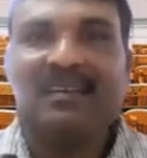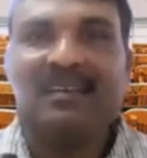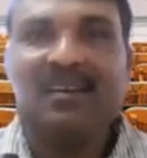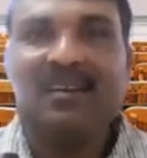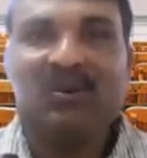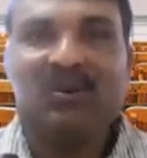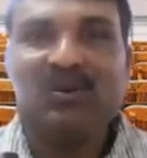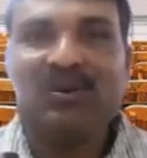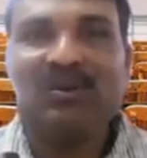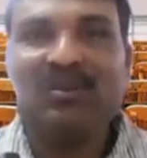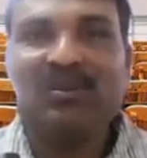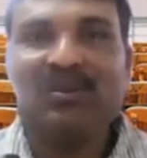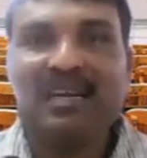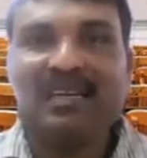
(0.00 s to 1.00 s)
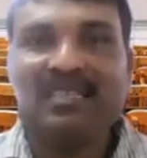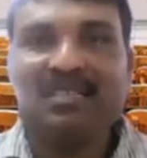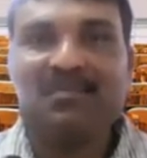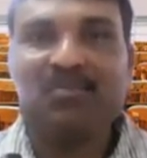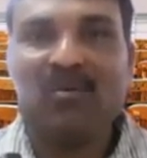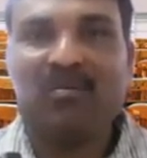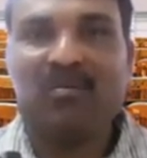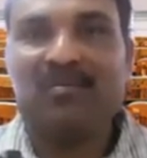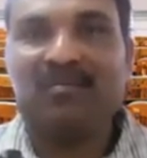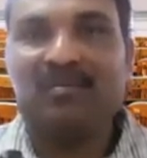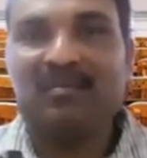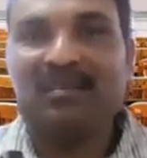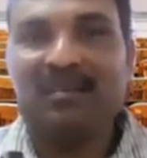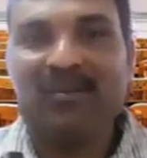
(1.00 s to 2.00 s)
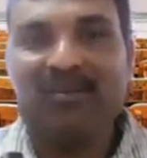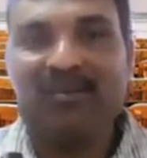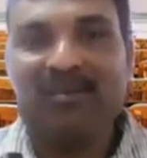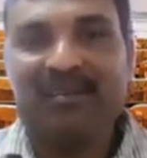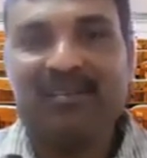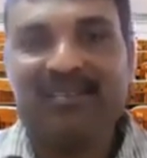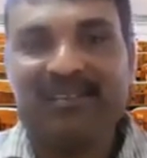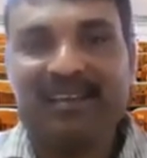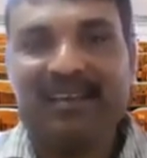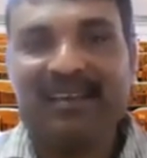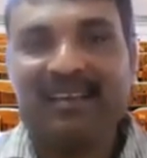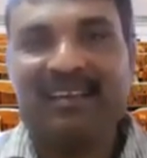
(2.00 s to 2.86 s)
Now look at this problem. Okay.